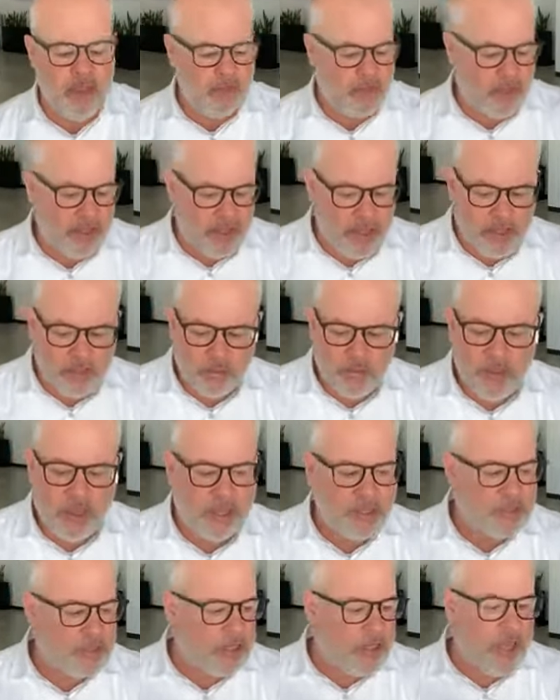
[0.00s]
The
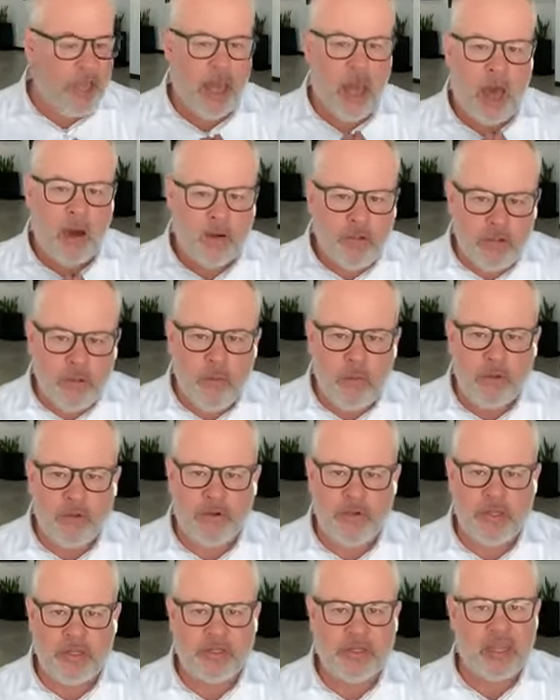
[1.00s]
Israelites out in the
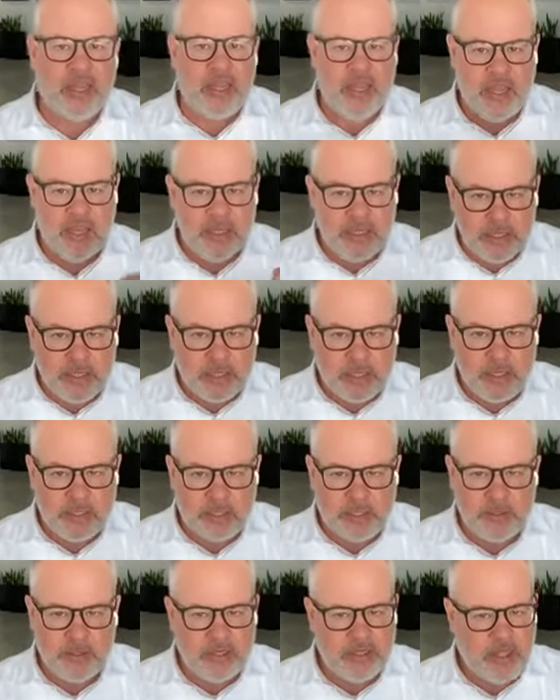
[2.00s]
wilderness in
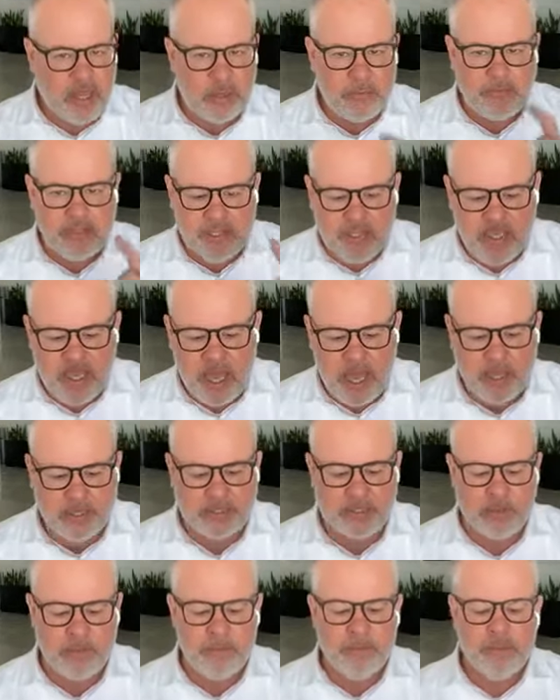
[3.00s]
disconcerting times, yes,